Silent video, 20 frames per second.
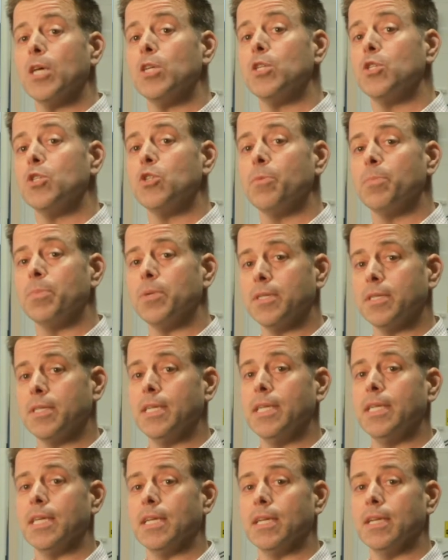
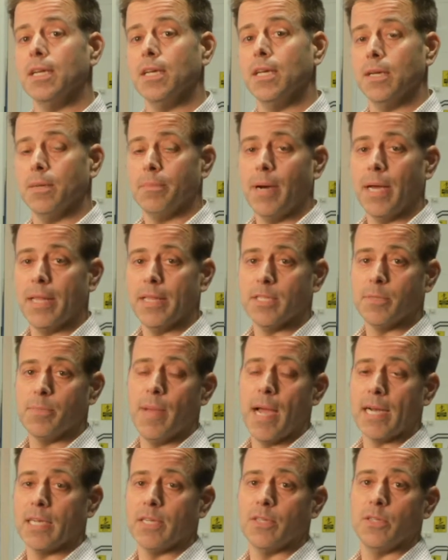superseded by this
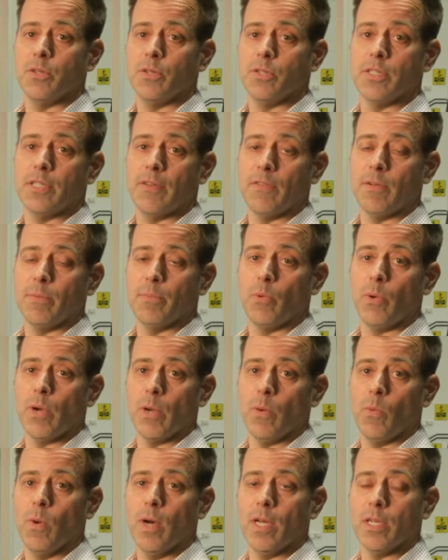magnitude seven
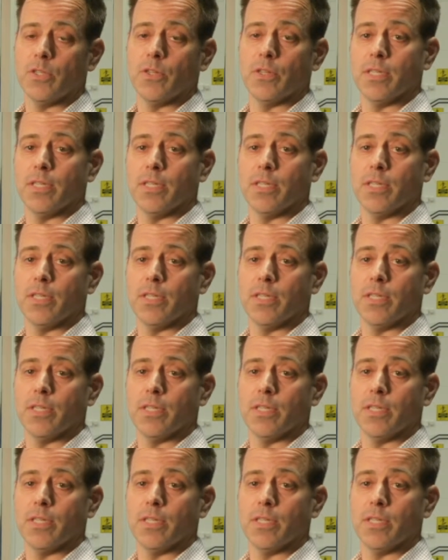point one.